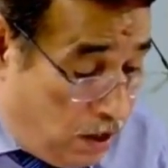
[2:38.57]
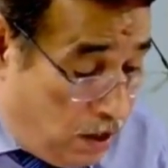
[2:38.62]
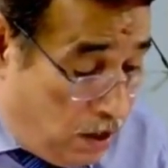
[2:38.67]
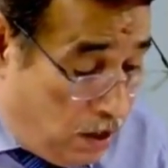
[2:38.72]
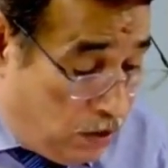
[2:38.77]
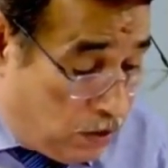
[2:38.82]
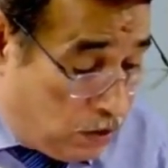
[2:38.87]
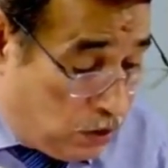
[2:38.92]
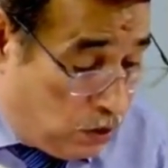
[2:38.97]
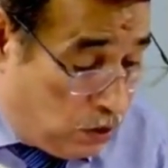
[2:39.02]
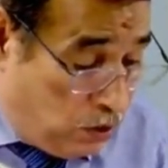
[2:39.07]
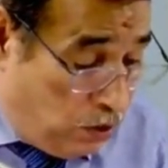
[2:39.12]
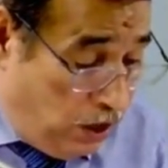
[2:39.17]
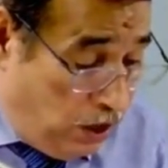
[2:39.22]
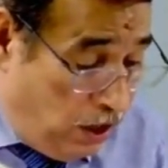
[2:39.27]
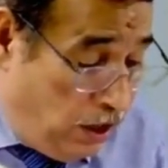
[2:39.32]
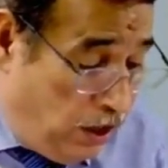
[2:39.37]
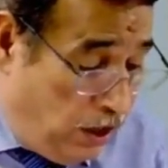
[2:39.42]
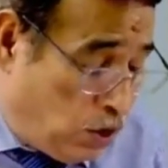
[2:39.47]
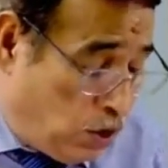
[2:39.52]
So
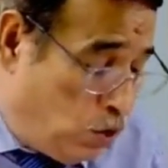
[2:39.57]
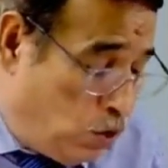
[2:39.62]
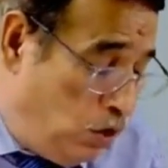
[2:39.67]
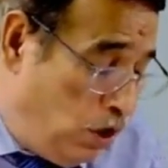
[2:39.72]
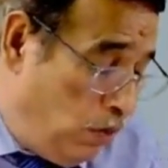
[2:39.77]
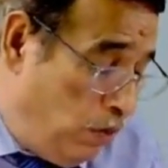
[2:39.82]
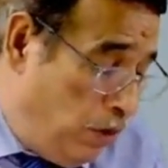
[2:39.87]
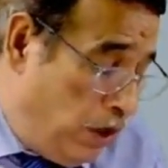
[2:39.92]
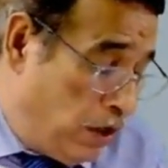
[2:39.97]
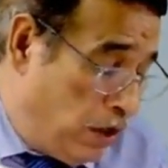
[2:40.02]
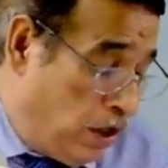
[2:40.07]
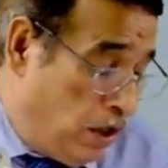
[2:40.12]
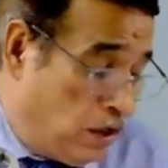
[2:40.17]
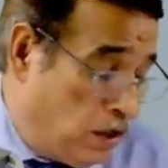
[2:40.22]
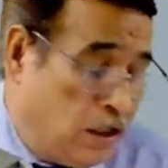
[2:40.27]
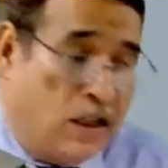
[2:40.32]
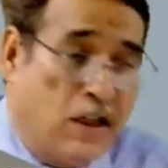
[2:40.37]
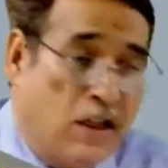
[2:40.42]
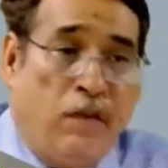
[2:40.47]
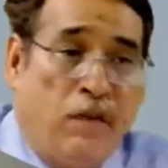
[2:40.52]
E2 Limited,
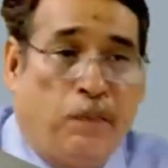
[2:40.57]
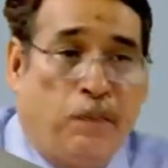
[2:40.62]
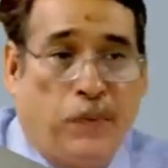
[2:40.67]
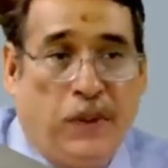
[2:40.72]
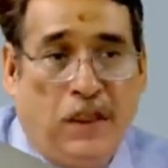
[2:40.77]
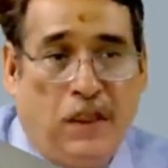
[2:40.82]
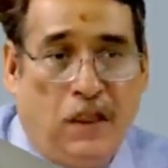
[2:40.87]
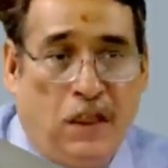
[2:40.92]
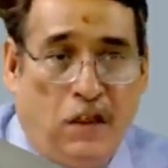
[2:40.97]
the company